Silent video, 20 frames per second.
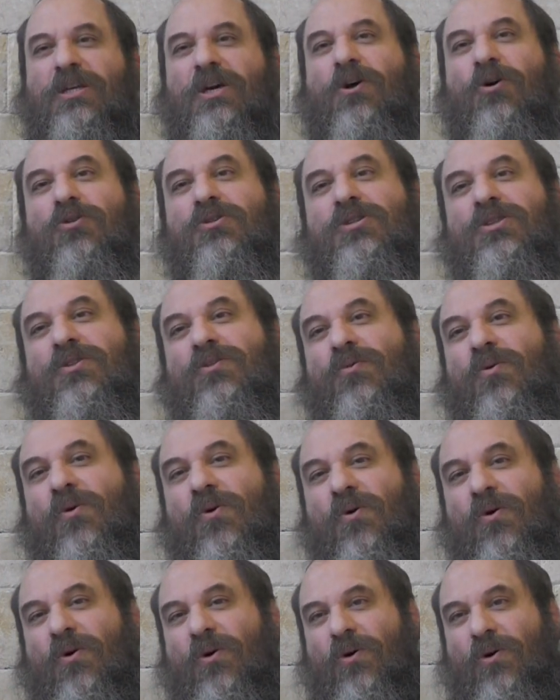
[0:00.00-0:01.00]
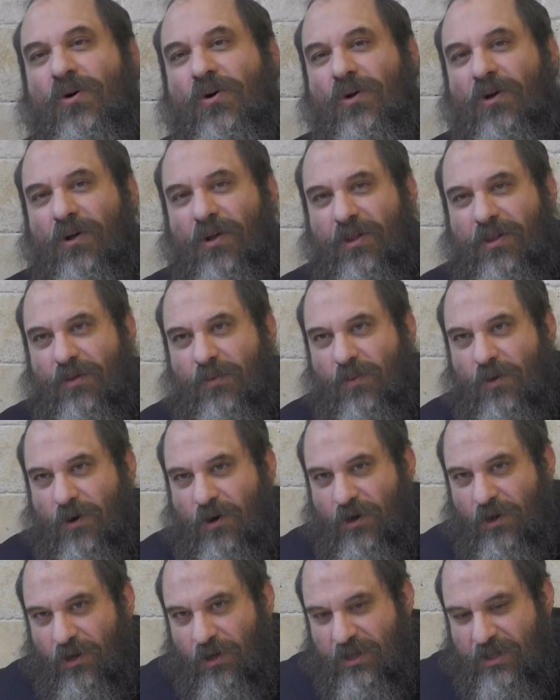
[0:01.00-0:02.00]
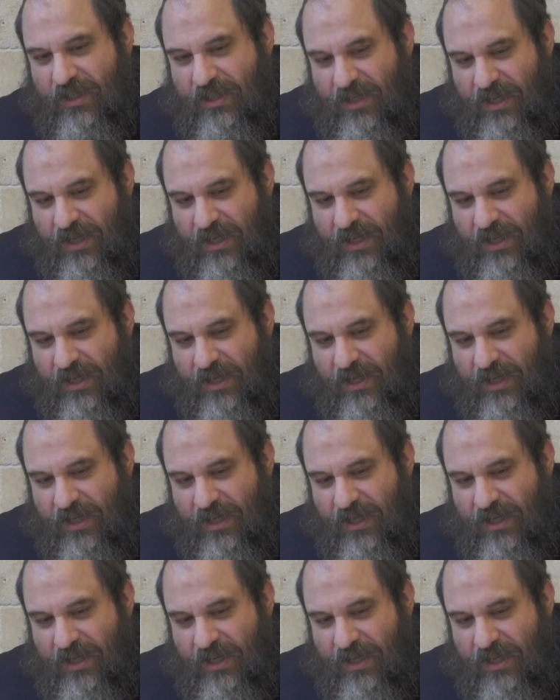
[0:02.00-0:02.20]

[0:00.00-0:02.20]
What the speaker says: it goes through all the worlds